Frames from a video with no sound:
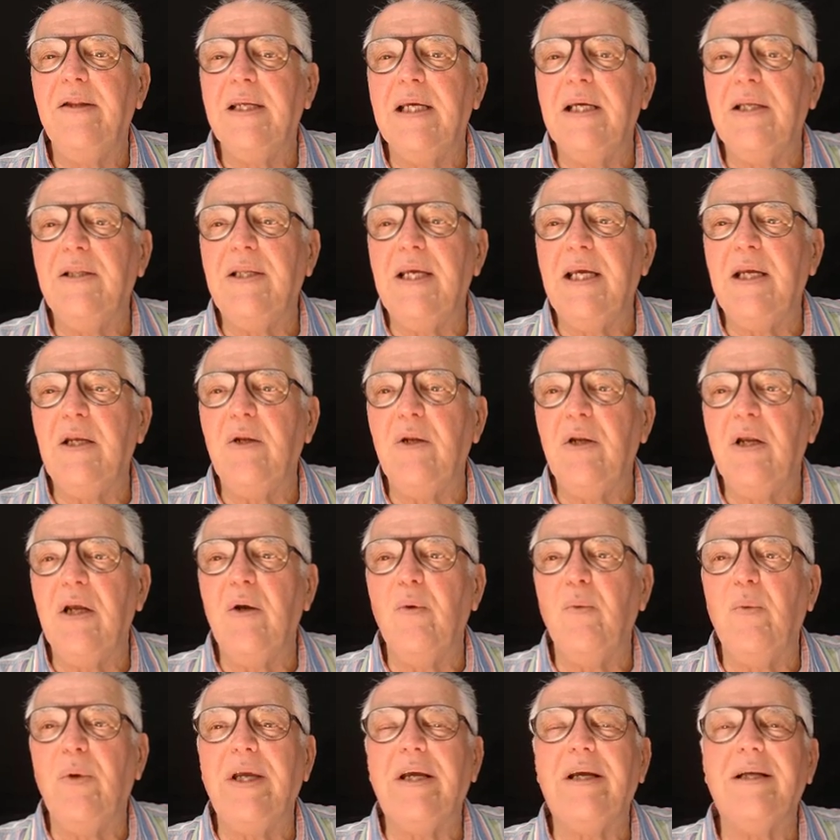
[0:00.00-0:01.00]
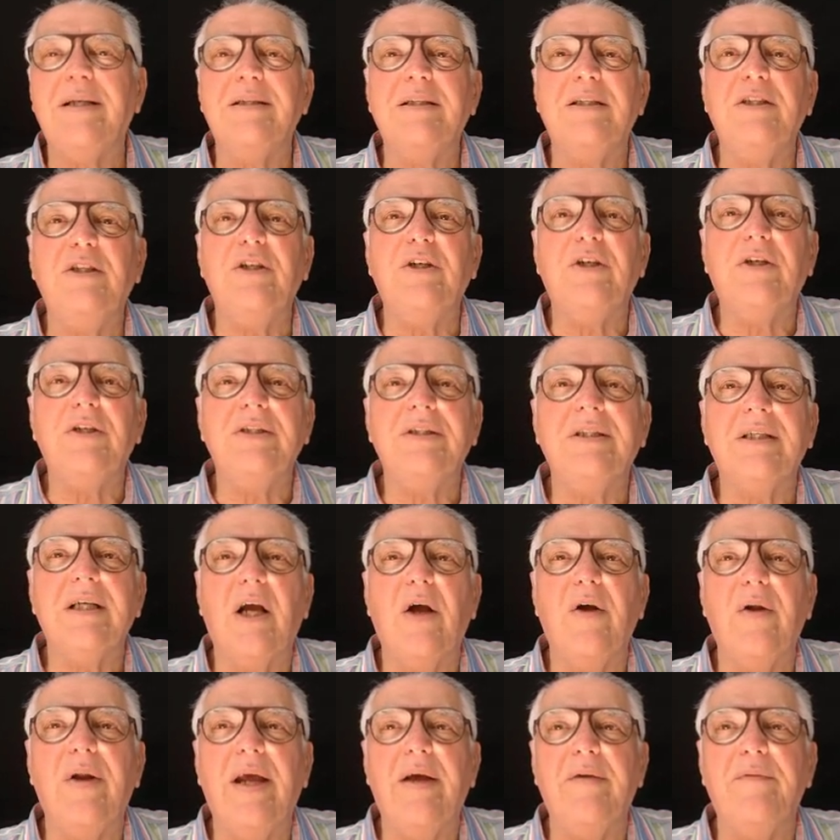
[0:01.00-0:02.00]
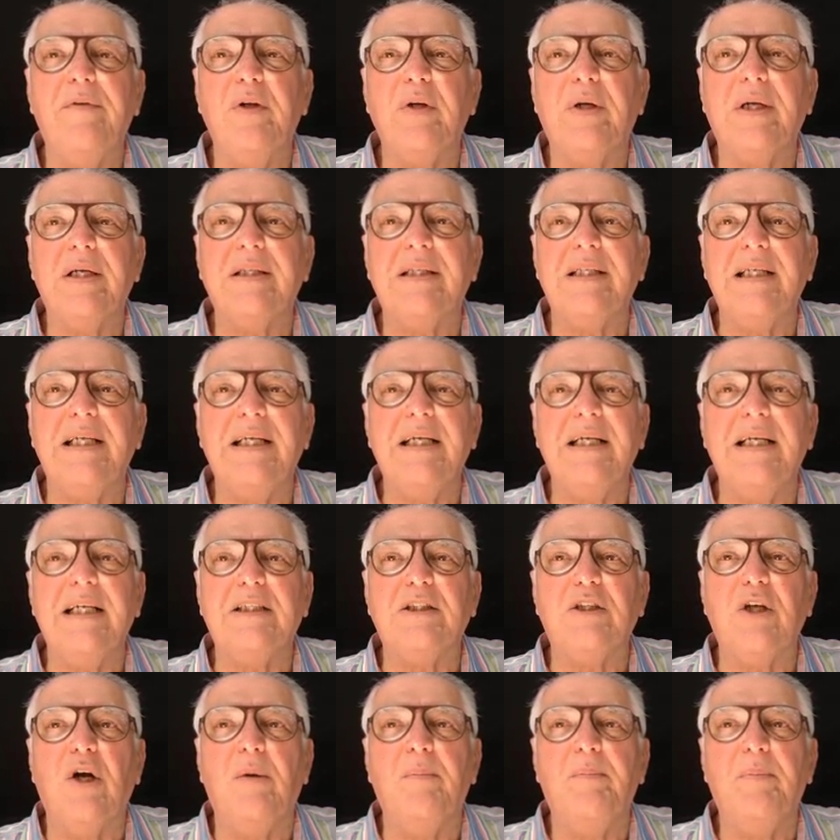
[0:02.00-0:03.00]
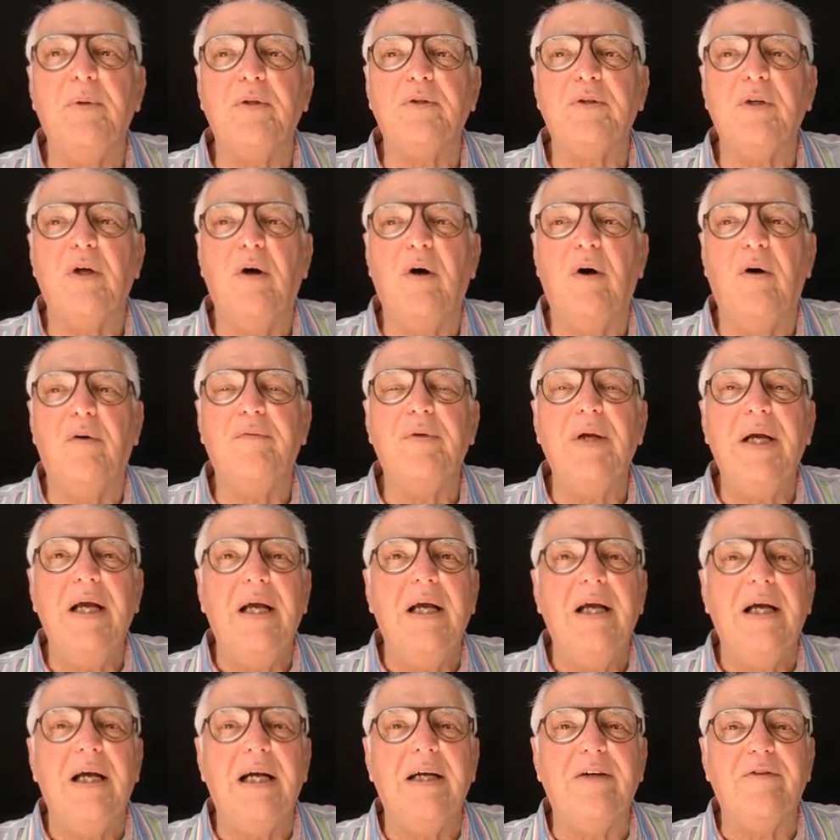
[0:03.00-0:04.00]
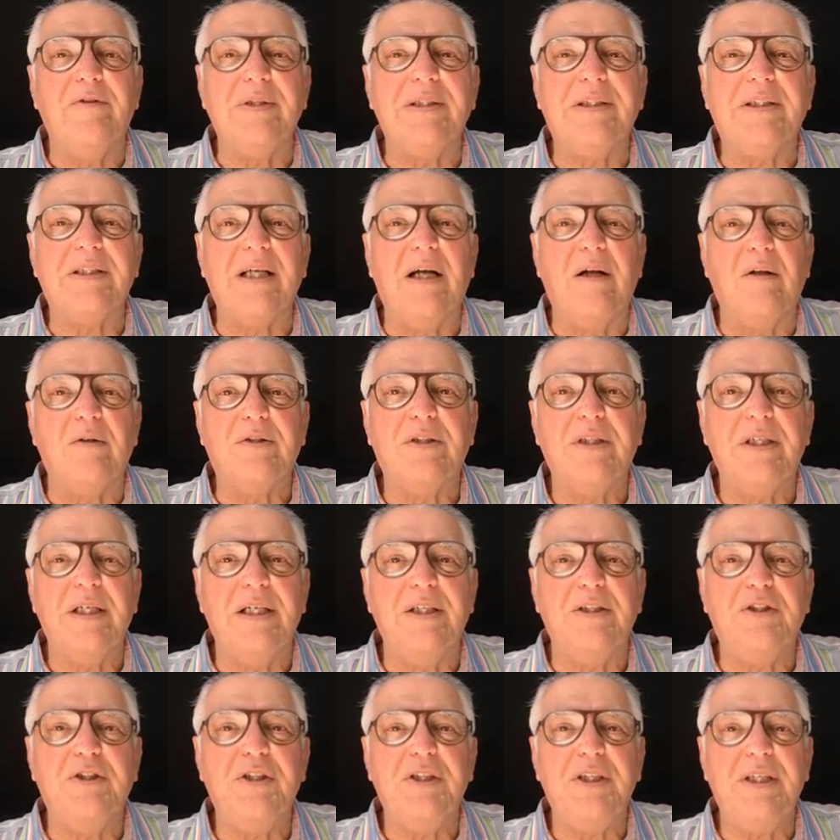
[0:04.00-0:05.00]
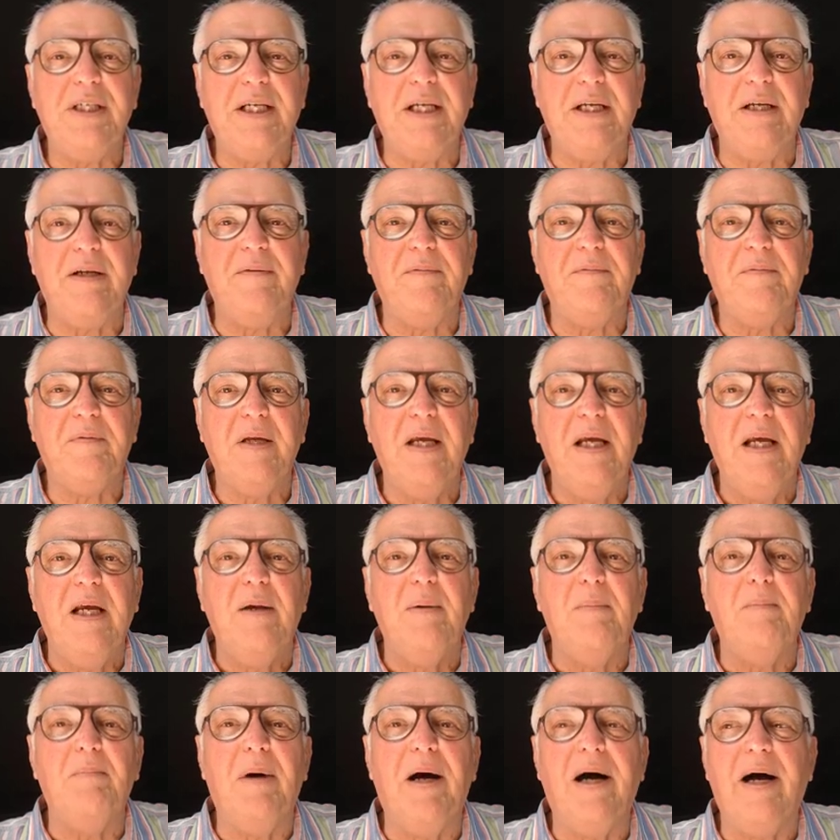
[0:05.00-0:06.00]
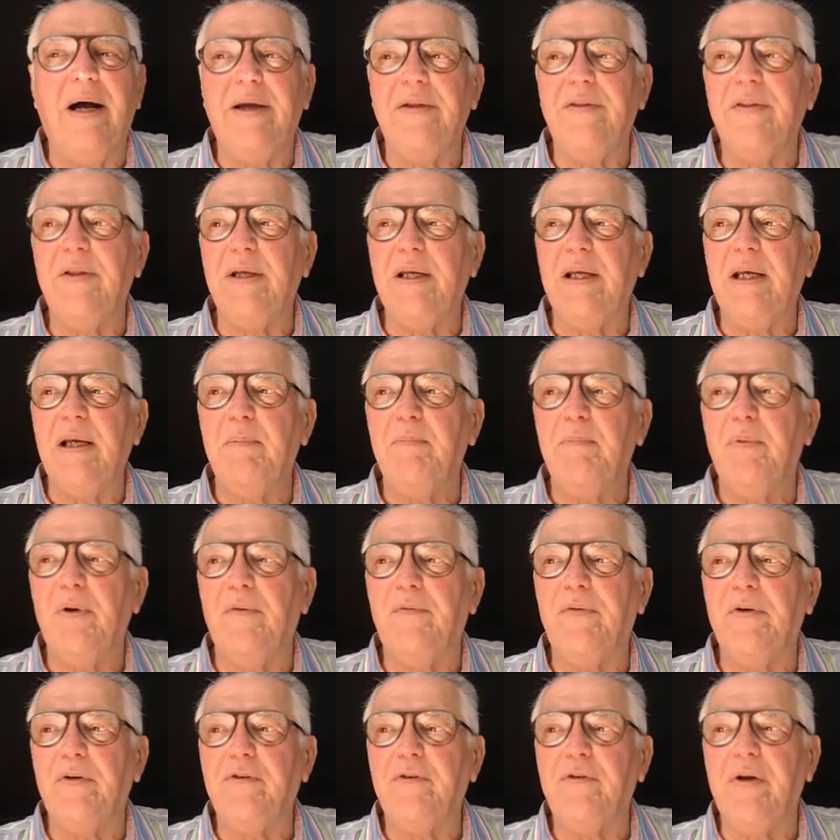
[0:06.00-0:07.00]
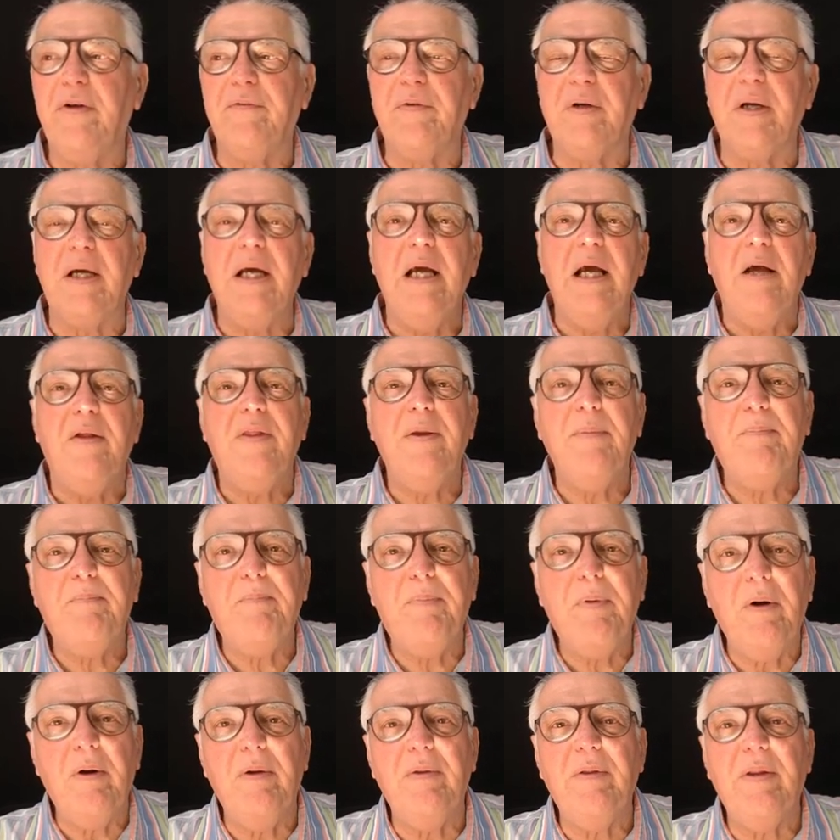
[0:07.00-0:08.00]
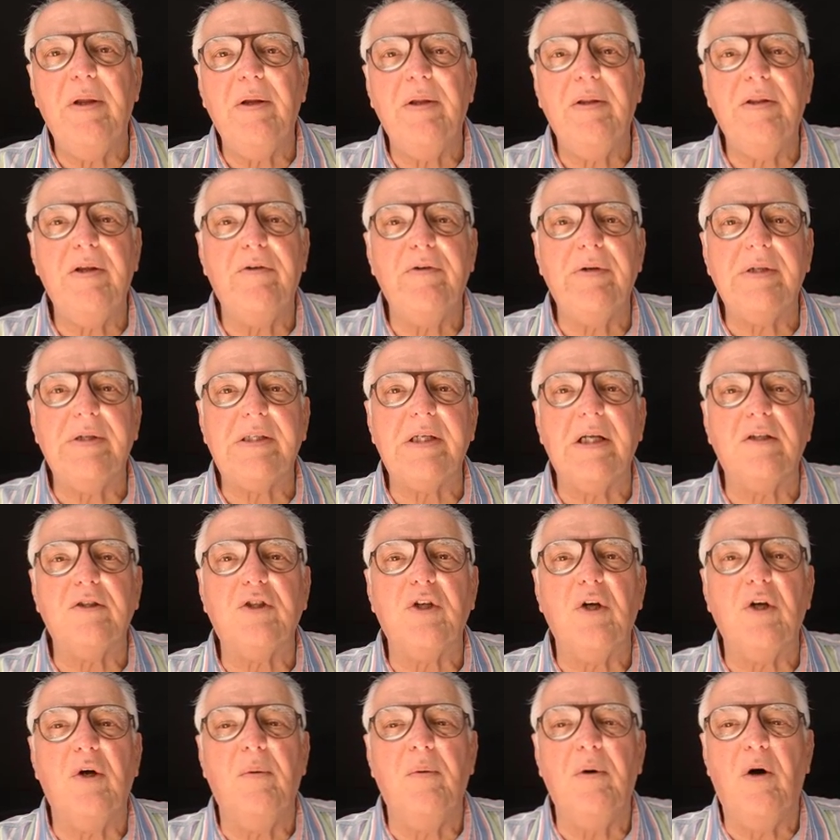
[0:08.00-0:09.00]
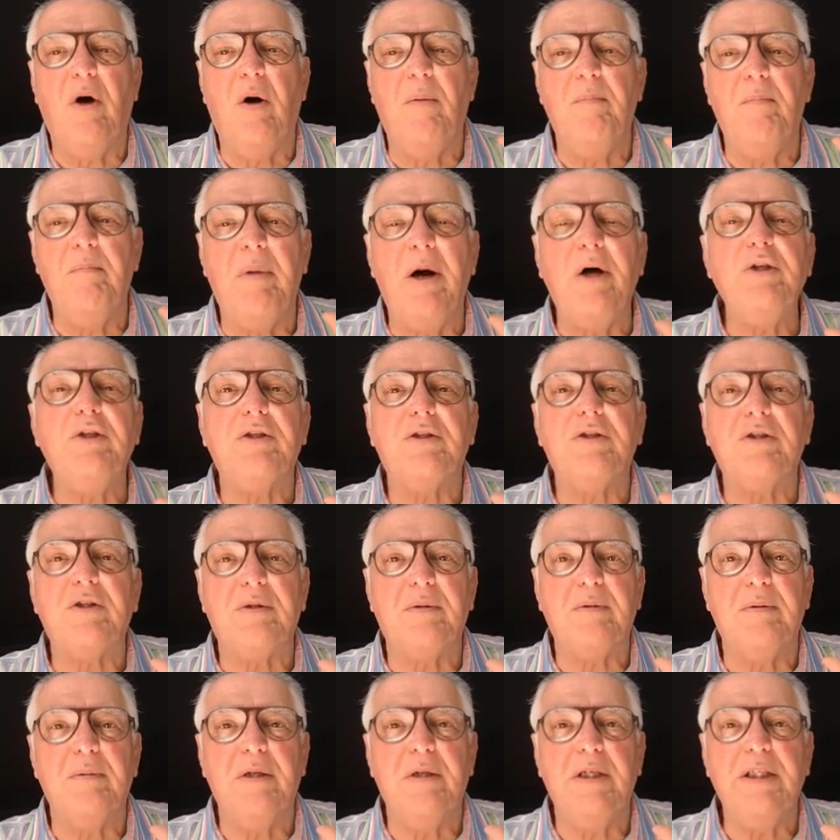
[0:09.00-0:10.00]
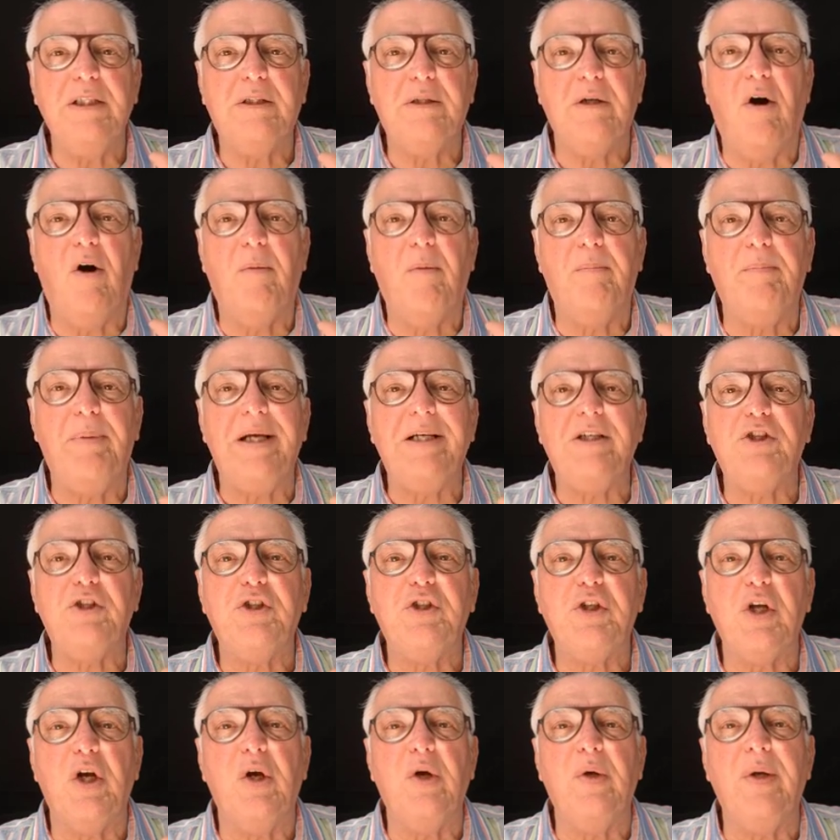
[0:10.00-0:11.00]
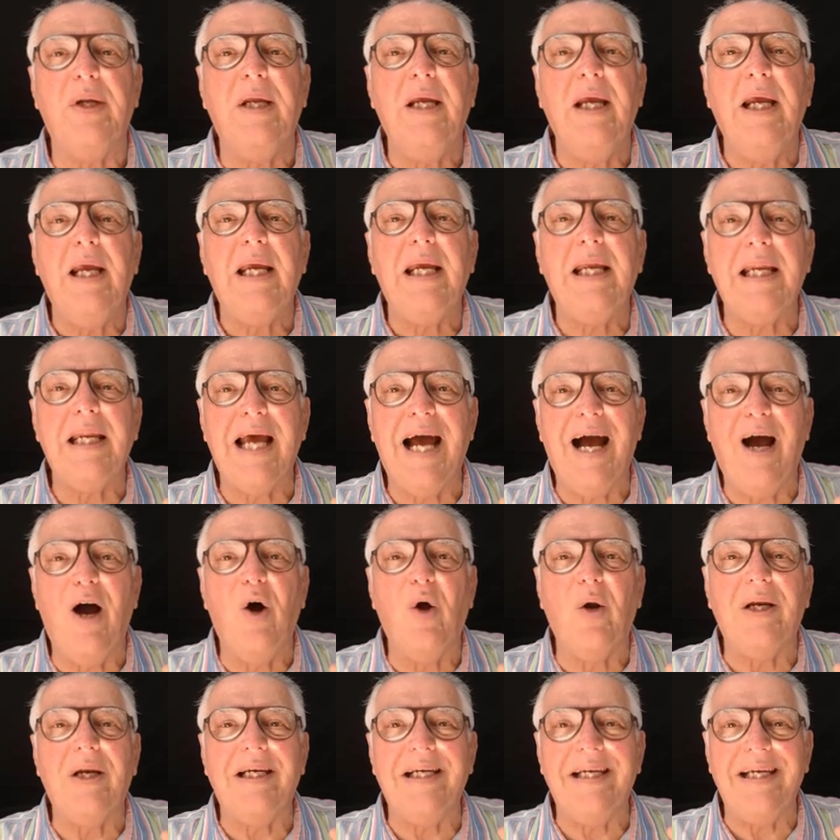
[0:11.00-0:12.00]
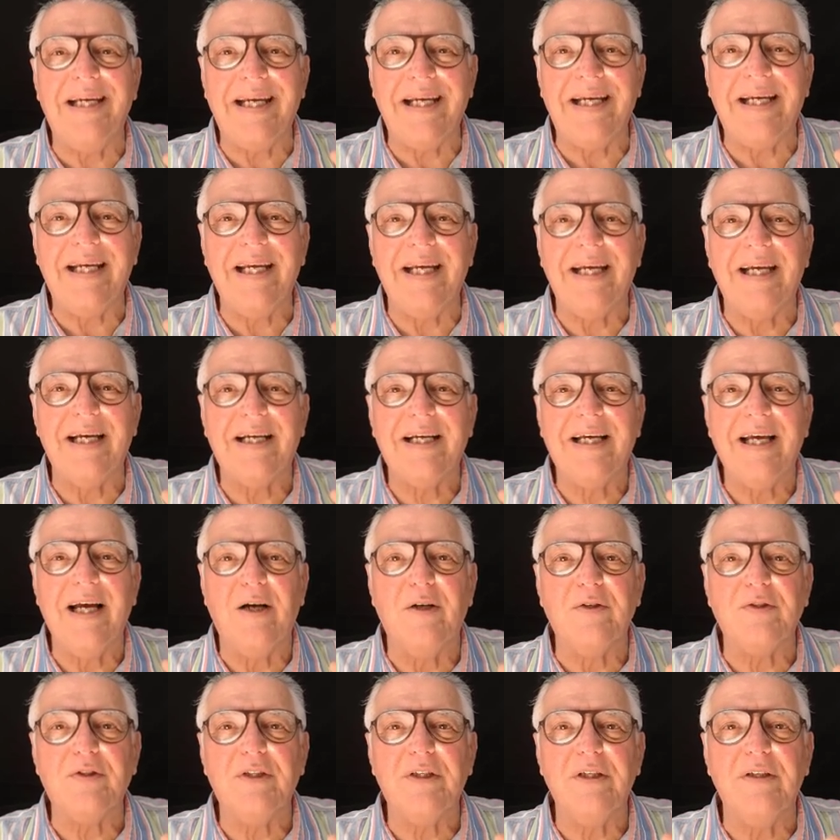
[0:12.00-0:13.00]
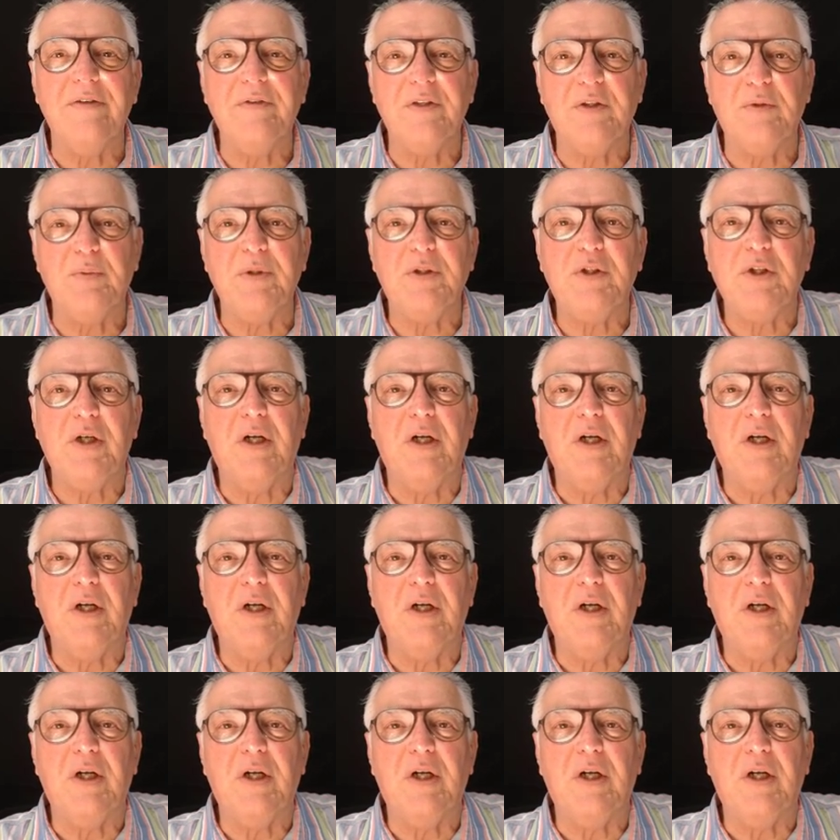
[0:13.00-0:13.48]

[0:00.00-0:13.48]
then we can, you can go and have a look at the examples of uh, results achieved by the Profit Retriever. The, the, the results are, are, most, is, are best shown in our linking account service, which